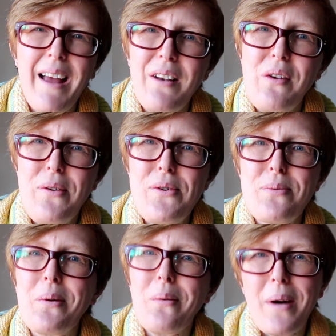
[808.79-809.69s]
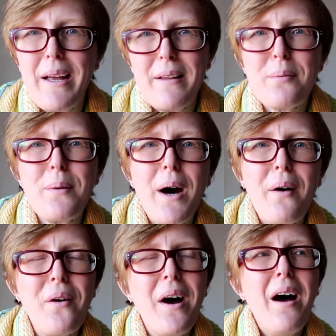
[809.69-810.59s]
unusual as
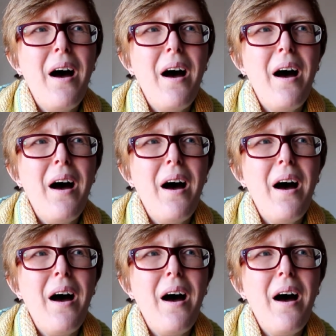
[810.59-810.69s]
well.